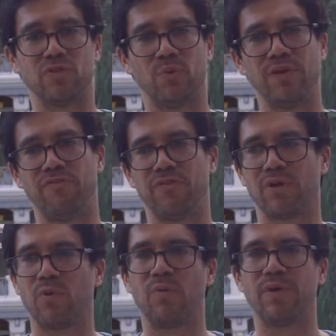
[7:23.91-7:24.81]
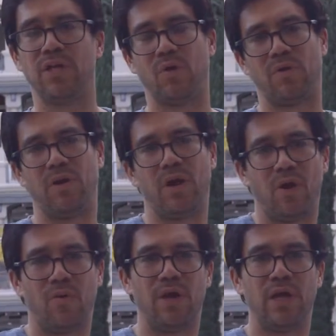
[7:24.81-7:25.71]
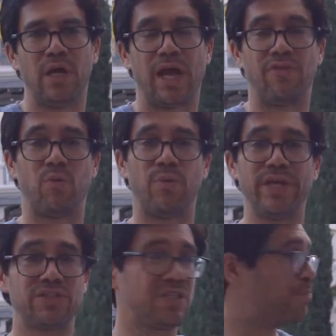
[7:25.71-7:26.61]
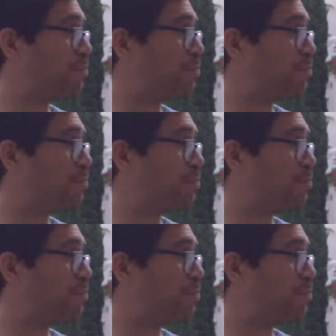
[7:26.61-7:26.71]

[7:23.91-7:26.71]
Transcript: So we fear what we don't know. And the reason